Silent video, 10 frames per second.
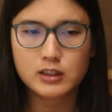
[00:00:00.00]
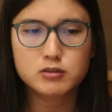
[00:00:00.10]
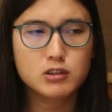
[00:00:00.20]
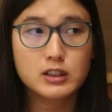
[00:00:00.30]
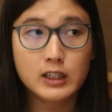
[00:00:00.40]

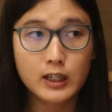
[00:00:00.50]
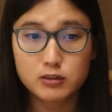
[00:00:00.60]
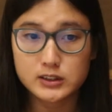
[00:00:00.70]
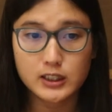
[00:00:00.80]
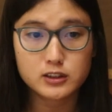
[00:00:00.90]
or a
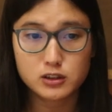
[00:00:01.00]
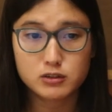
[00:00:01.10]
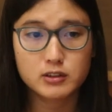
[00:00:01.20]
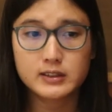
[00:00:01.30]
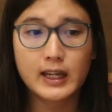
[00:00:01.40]
Congress issue
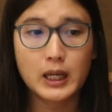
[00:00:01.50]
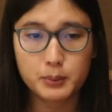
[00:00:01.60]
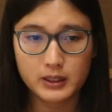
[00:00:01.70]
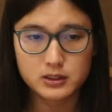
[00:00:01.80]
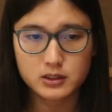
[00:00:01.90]
or an AAP
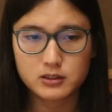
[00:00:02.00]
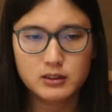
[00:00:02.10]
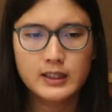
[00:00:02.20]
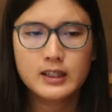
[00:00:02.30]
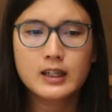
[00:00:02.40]
issue.
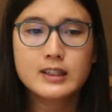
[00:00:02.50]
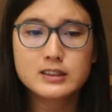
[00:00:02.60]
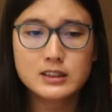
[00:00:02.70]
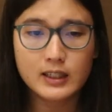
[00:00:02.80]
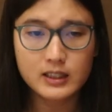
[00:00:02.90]
It
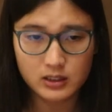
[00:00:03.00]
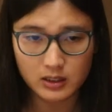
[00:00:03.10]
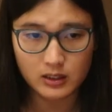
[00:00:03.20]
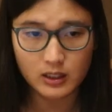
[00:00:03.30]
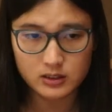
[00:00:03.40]
is an
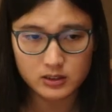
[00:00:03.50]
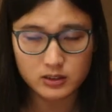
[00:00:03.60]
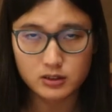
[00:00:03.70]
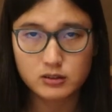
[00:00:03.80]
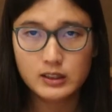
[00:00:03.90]
Indian
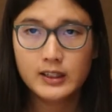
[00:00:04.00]
issue.